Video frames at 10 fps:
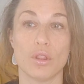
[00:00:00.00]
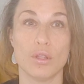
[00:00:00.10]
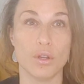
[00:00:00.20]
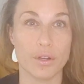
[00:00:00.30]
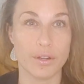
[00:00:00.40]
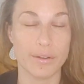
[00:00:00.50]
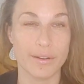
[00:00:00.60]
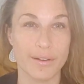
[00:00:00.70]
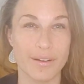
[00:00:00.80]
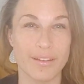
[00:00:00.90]

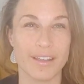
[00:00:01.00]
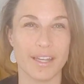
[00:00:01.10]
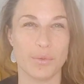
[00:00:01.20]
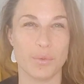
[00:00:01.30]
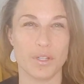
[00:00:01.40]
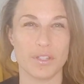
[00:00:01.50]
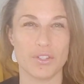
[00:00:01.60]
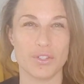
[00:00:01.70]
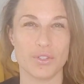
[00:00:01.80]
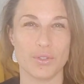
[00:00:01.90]
learn. It
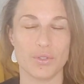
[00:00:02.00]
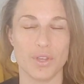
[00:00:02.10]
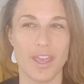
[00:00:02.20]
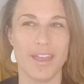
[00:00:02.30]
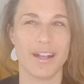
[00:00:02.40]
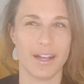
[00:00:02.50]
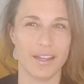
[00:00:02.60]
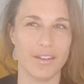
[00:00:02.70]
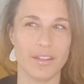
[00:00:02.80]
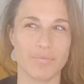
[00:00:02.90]
wants to
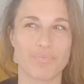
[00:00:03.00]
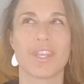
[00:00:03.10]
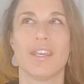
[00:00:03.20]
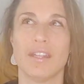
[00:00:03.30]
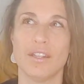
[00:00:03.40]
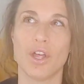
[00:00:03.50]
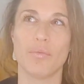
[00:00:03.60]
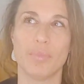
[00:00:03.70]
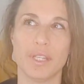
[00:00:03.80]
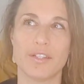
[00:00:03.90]
kind of
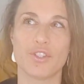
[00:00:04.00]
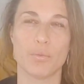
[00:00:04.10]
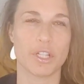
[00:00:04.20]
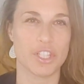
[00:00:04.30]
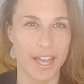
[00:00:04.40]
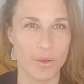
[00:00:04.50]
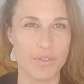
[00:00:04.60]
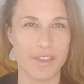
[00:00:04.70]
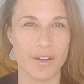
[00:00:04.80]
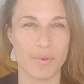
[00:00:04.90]
not be too much
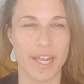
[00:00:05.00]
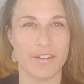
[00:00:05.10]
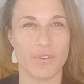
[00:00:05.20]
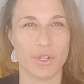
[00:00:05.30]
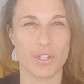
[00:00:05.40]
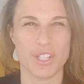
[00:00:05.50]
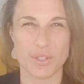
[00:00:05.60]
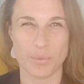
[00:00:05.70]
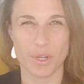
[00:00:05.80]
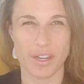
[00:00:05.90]
out there, right? Virgo
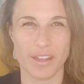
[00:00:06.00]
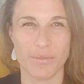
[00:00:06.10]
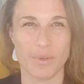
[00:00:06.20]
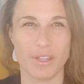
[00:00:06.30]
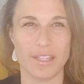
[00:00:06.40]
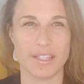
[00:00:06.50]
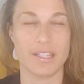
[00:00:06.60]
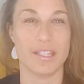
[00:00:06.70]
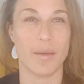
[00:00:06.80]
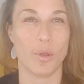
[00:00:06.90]
doesn't want to really
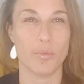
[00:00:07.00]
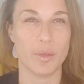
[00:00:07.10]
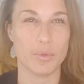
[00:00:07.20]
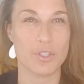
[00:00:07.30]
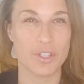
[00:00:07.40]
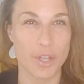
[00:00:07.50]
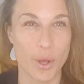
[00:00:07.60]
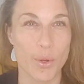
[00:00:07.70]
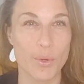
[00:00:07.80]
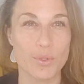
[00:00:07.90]
step on people's
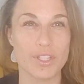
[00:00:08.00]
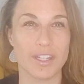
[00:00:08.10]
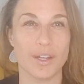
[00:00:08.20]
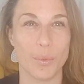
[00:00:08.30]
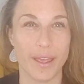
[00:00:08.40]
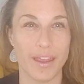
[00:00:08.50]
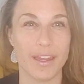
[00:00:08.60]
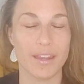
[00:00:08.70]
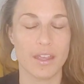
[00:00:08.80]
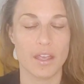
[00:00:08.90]
toes in a
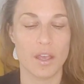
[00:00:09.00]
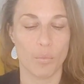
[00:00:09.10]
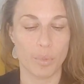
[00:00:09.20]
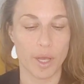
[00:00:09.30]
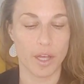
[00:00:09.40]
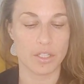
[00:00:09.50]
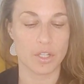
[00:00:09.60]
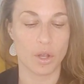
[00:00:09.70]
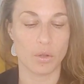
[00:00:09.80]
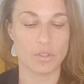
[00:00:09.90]
way,
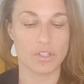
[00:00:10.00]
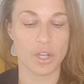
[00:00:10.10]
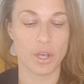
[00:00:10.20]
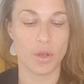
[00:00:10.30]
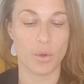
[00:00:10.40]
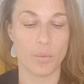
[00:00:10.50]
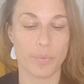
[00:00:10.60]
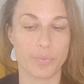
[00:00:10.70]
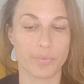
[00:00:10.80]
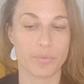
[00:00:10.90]
but also